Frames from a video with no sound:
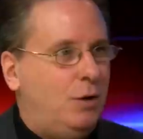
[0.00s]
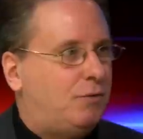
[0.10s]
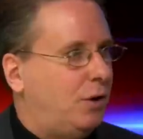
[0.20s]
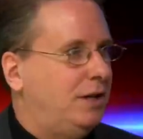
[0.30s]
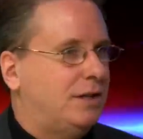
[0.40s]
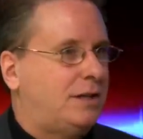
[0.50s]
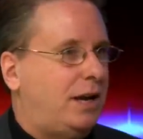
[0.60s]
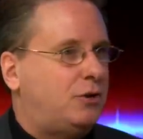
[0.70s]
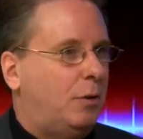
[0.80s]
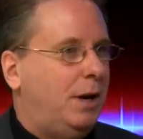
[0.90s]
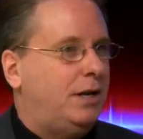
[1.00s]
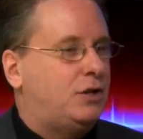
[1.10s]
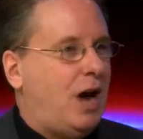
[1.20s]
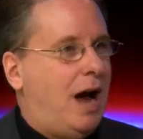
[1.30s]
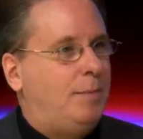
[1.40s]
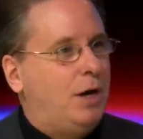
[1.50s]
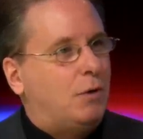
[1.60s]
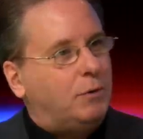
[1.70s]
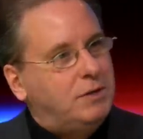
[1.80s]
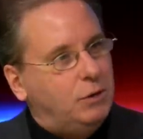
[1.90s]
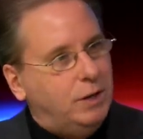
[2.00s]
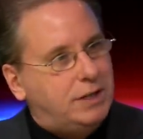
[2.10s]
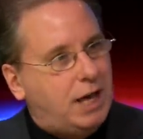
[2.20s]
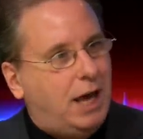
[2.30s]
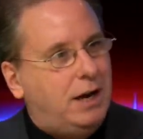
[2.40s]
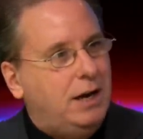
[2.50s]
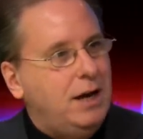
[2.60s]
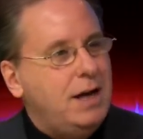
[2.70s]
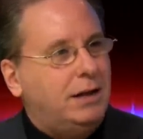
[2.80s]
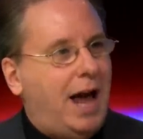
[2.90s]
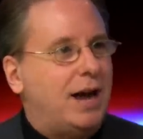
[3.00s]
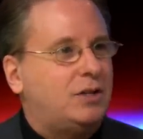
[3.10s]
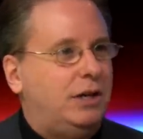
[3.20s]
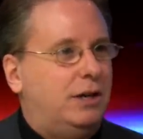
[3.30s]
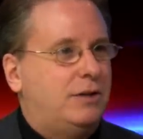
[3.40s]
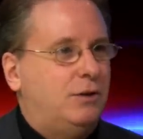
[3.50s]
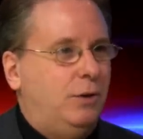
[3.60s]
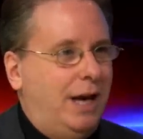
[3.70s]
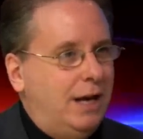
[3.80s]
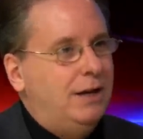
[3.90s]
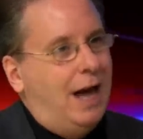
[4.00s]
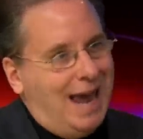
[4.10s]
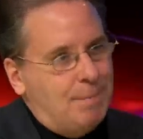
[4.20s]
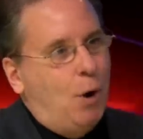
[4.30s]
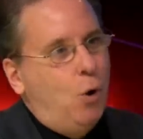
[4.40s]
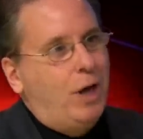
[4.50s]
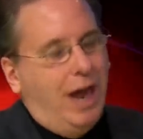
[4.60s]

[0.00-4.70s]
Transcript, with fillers: Hugh Freeze has done a tremendous job. They go from 2-10 last year to in a bowl